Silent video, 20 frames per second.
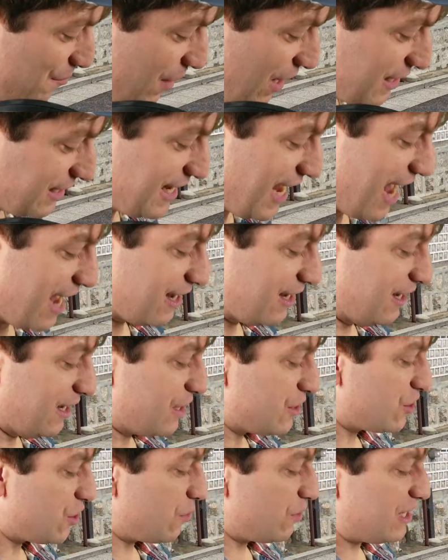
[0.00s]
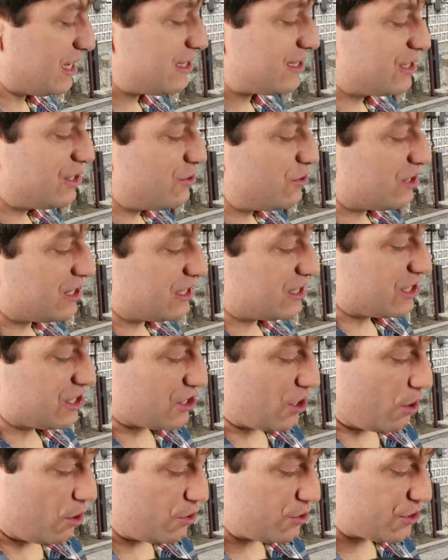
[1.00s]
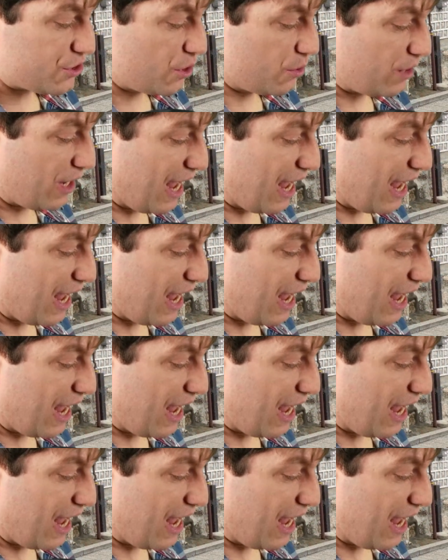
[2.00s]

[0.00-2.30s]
But yeah, so this usage is also